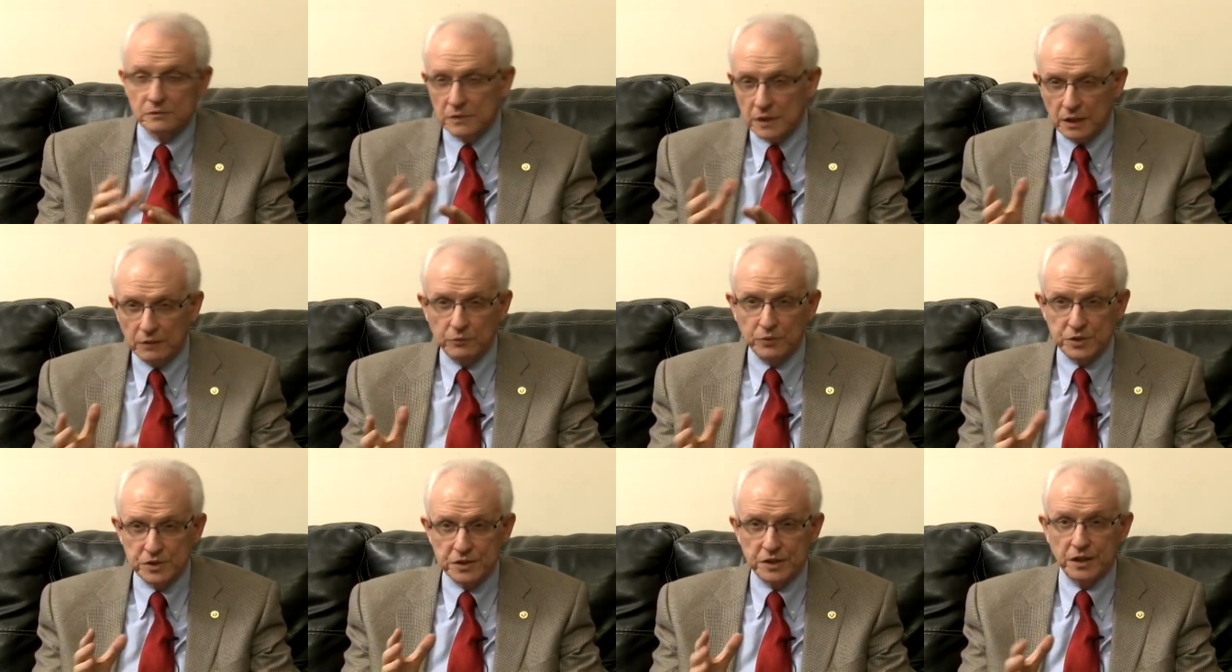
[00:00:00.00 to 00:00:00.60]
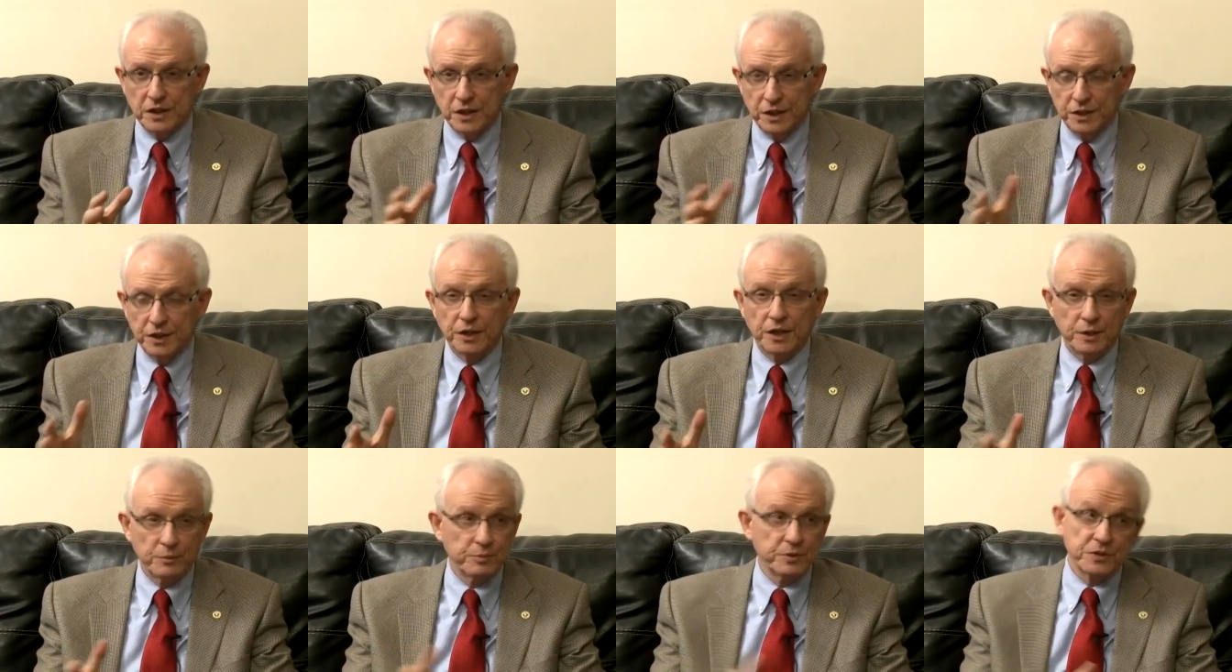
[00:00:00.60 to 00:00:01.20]
I would say
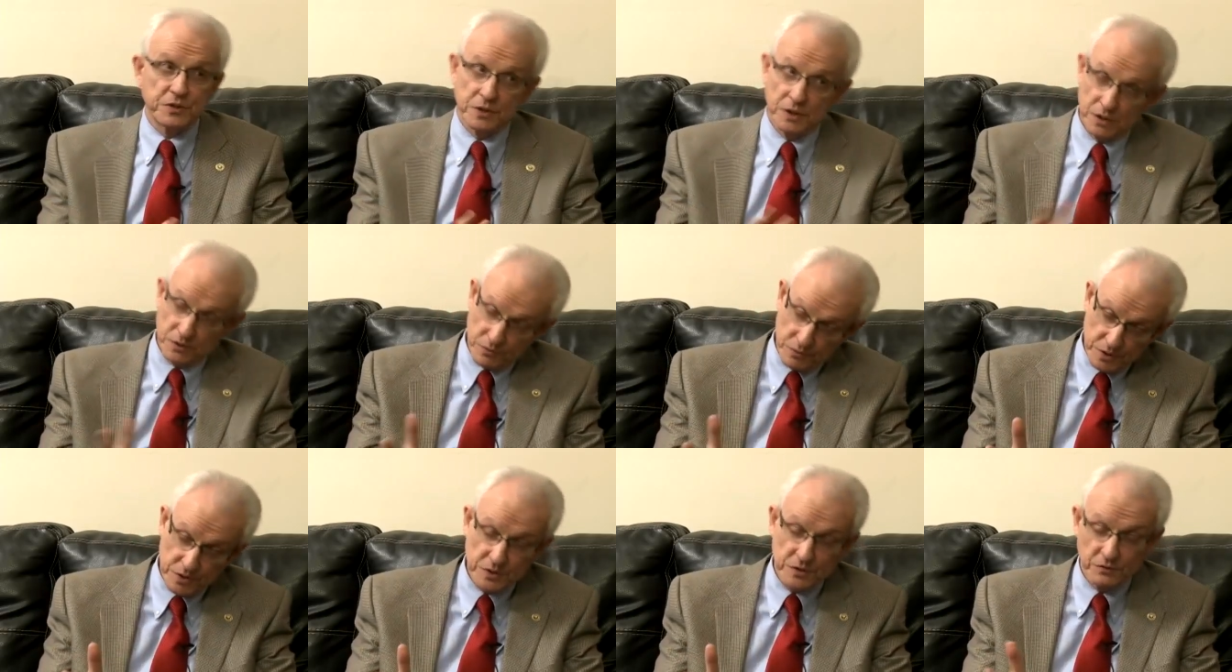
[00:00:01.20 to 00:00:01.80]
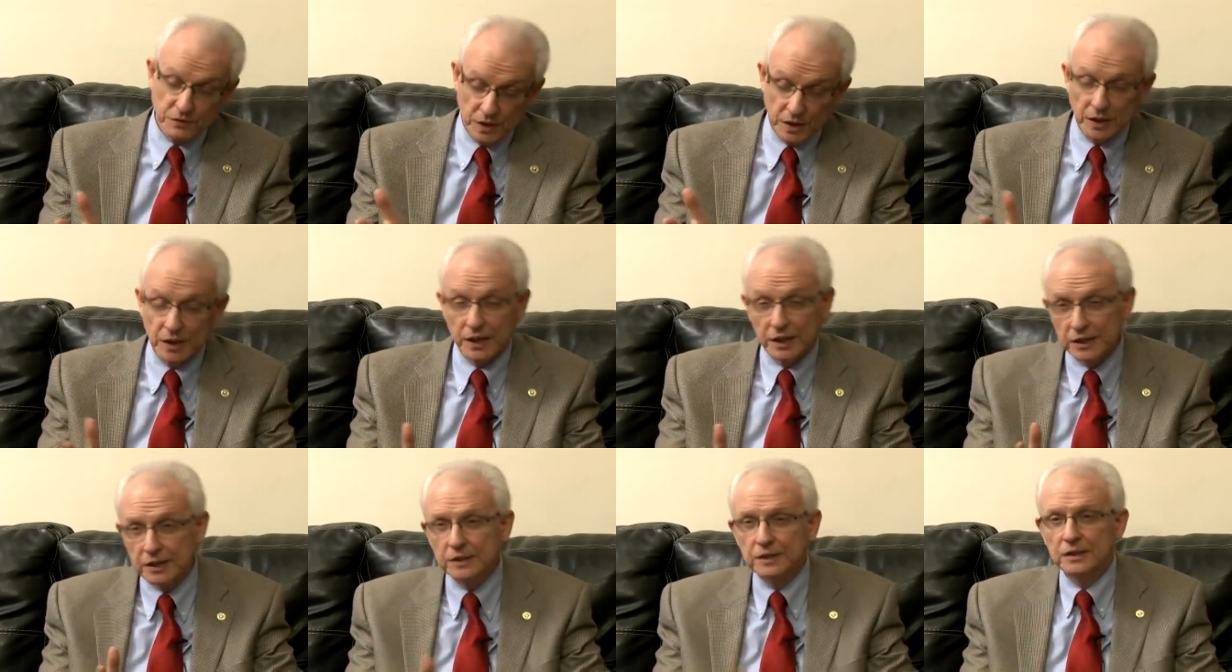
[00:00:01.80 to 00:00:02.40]
99%, which is very
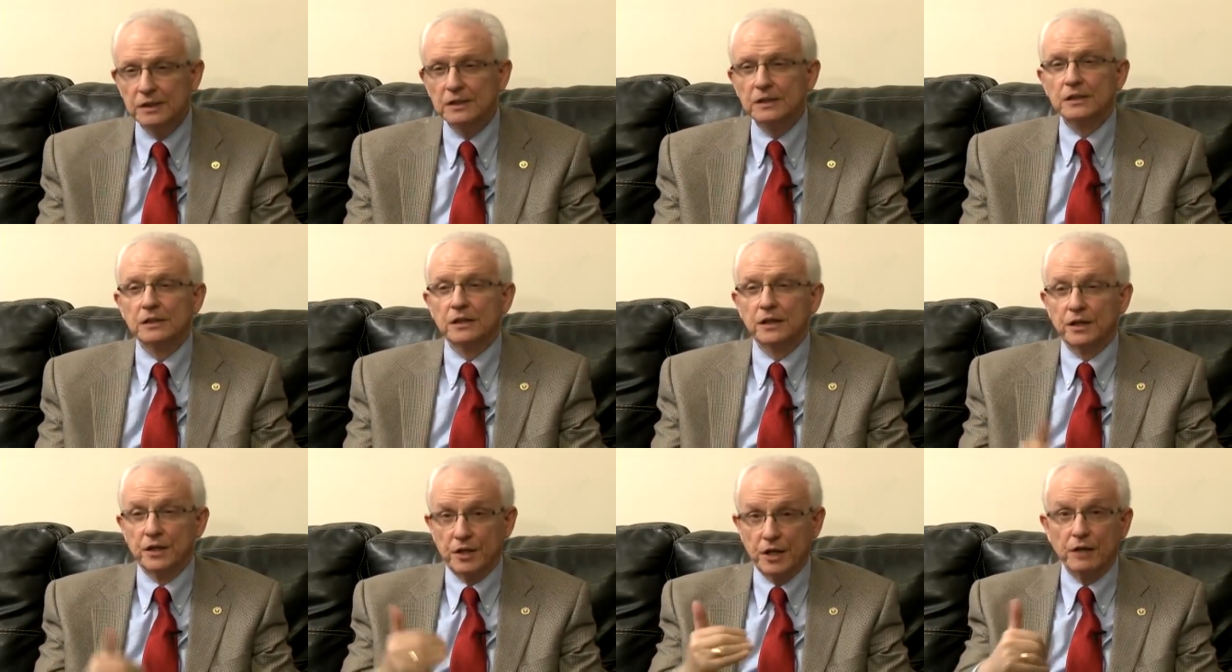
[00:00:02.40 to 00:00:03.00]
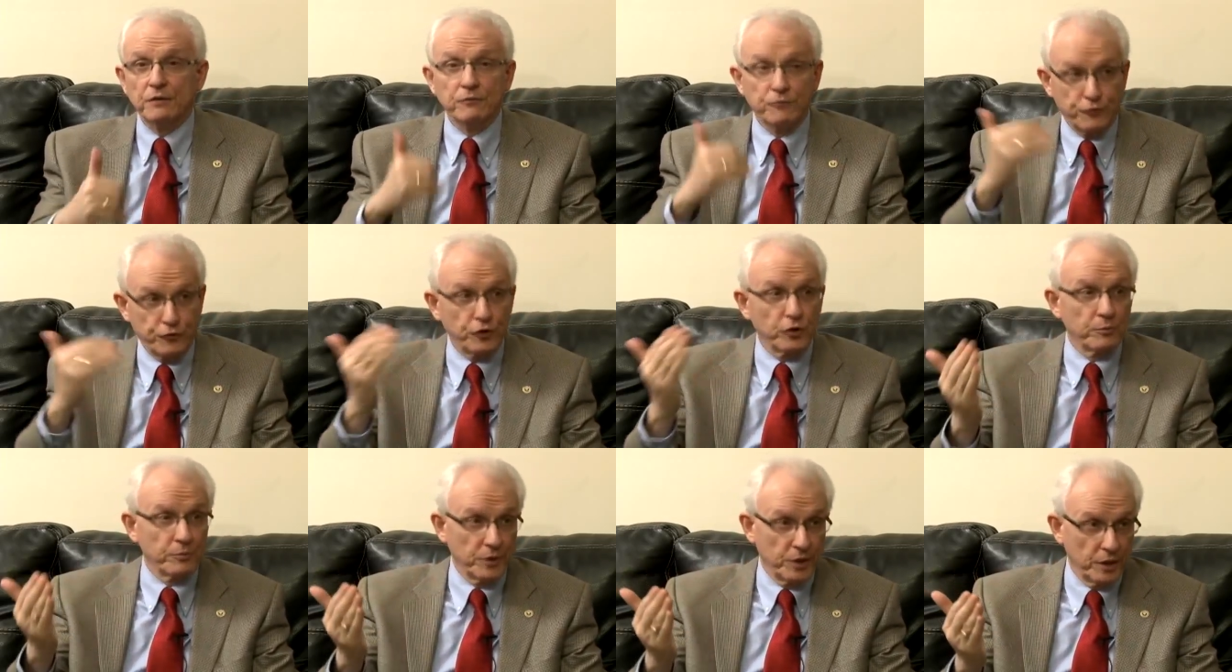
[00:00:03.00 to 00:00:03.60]
likely, came
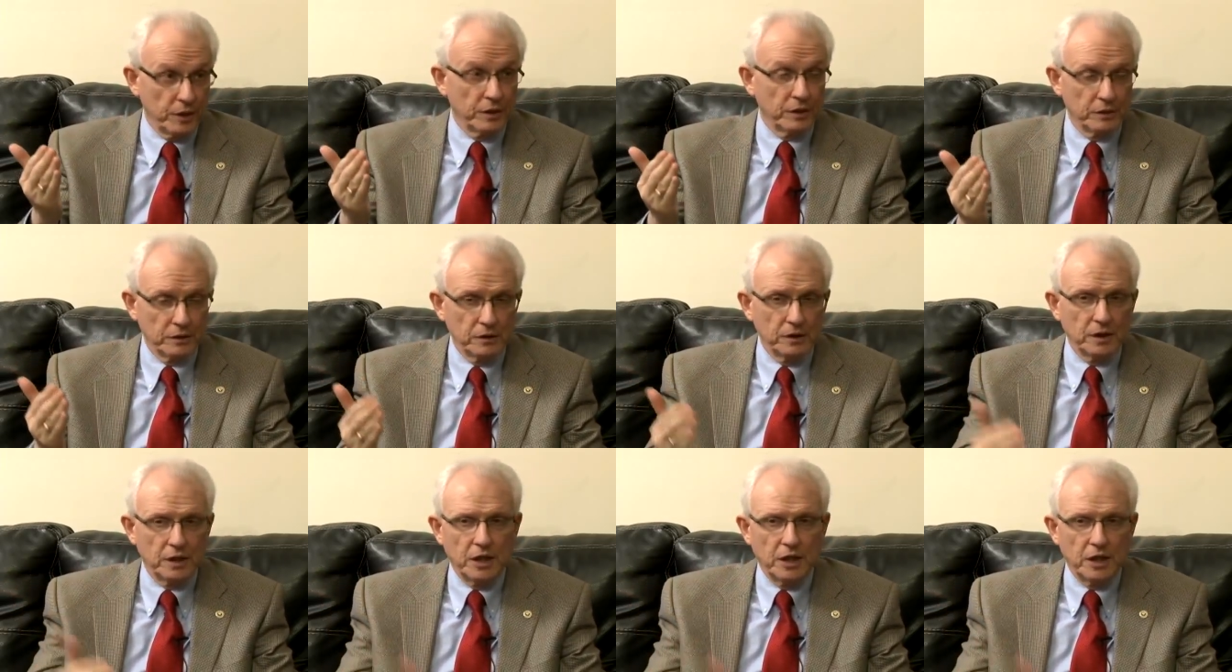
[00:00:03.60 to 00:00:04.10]
from there.